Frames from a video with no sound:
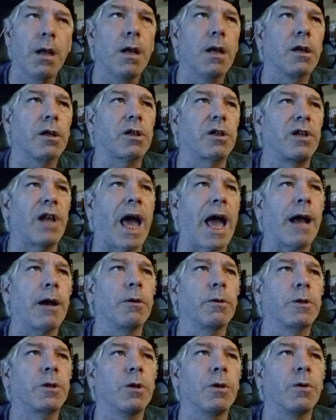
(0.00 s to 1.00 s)

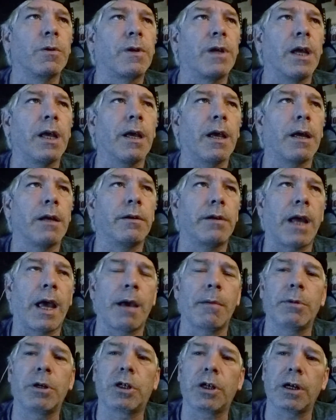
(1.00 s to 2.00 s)
Snaggletoothing and
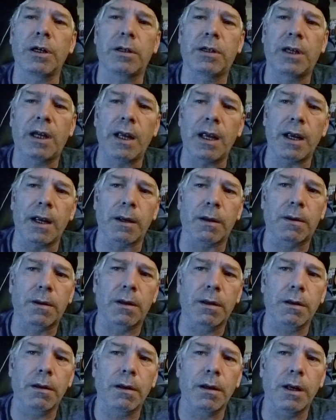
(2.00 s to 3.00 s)
damaging
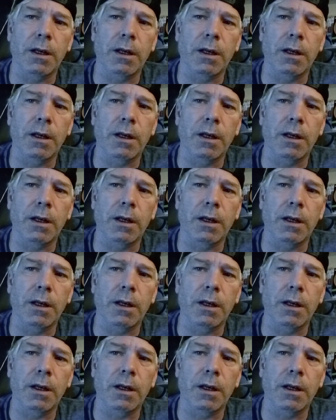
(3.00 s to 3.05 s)
teeth